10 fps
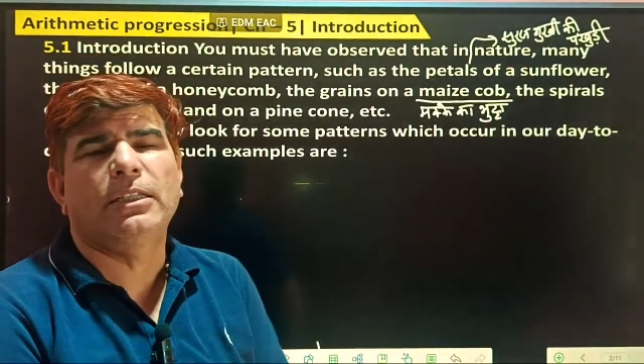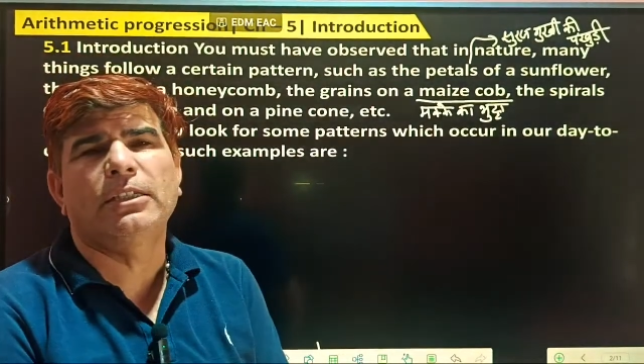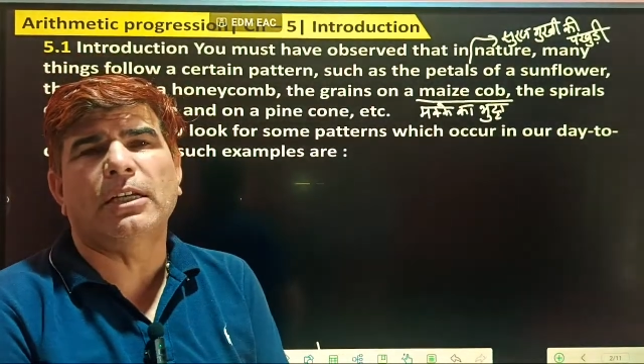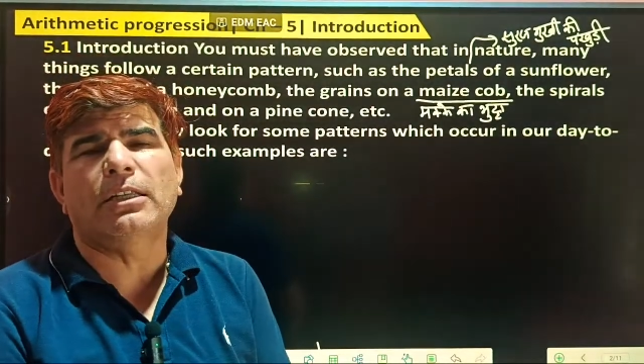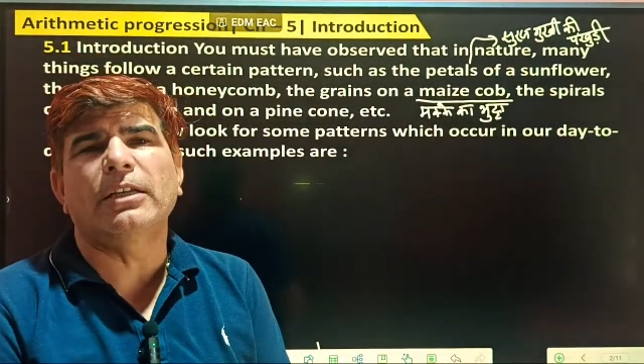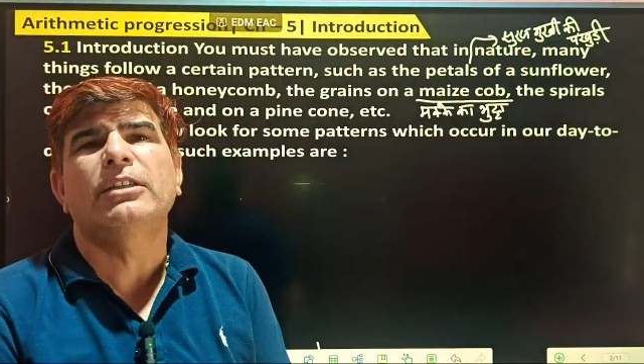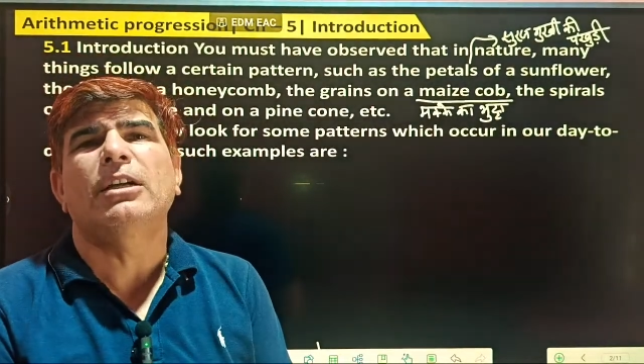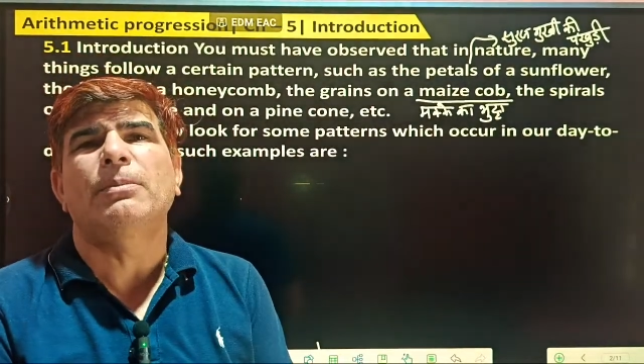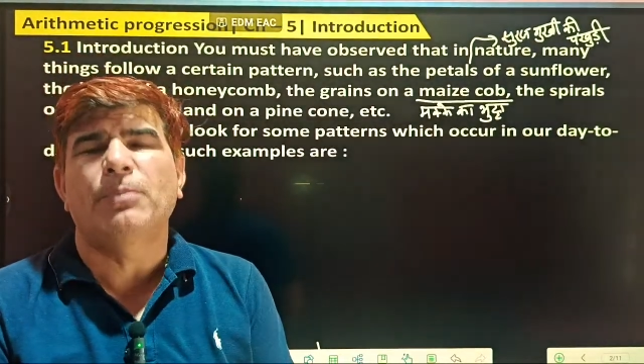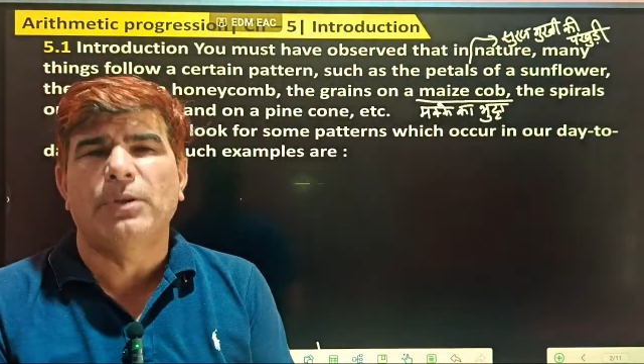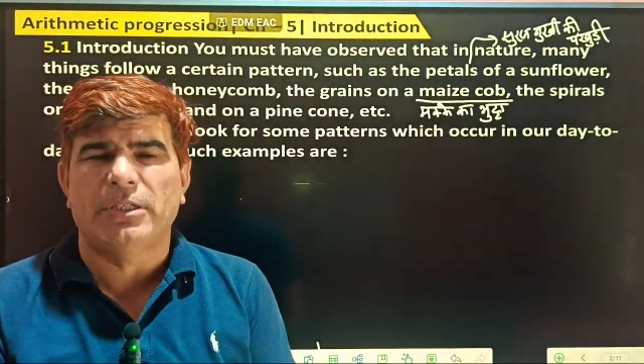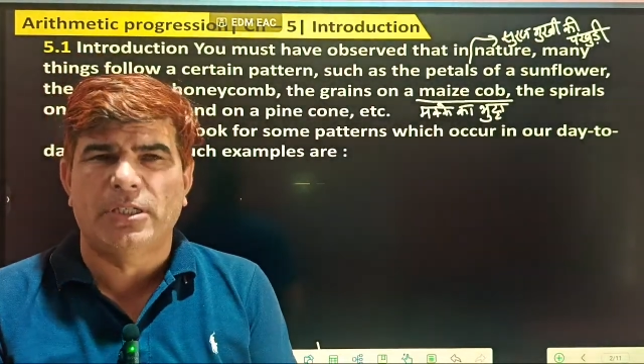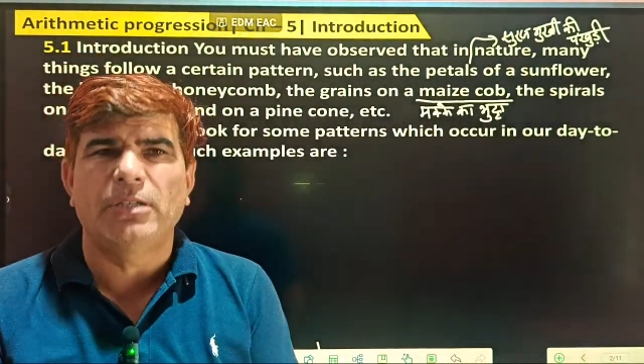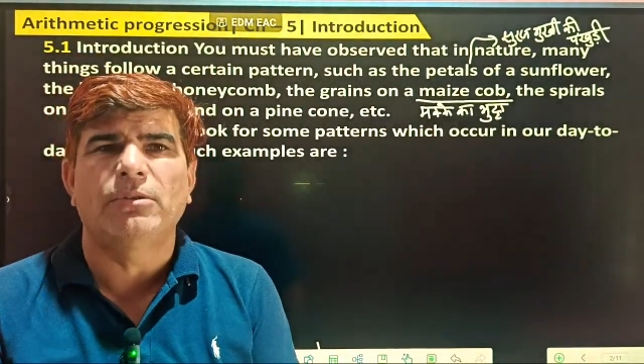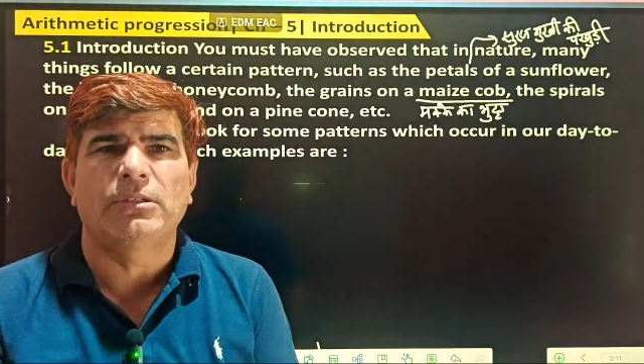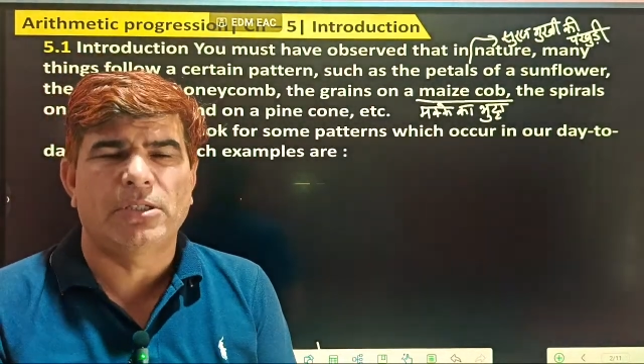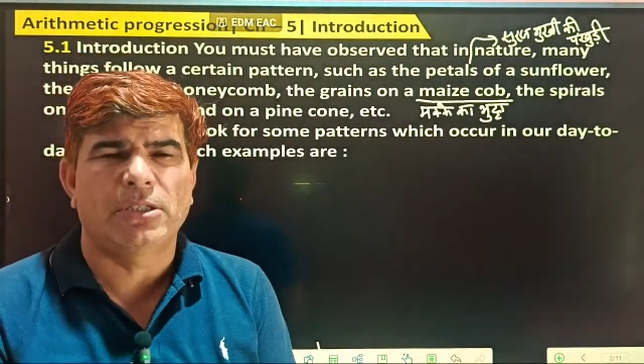These are the examples given.